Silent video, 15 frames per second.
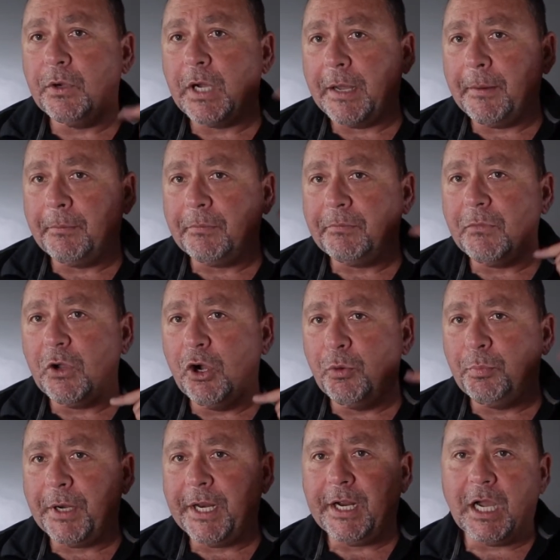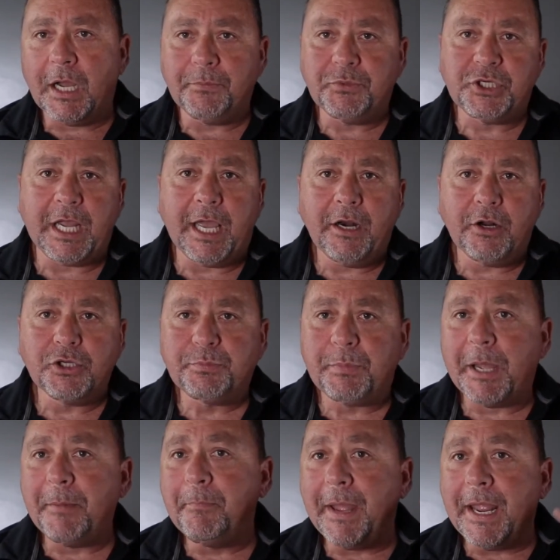I'm opening up shadows
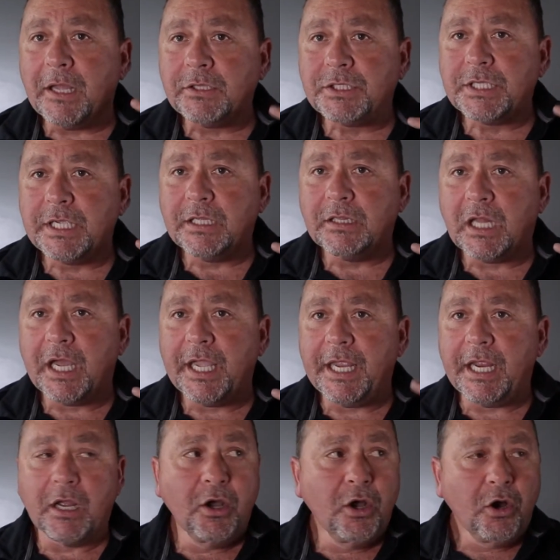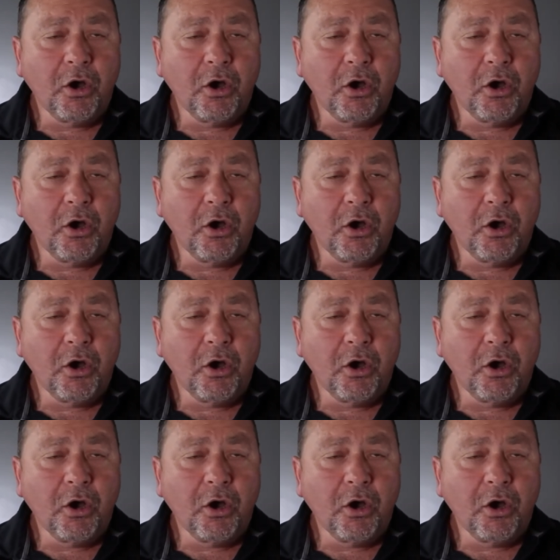by bouncing light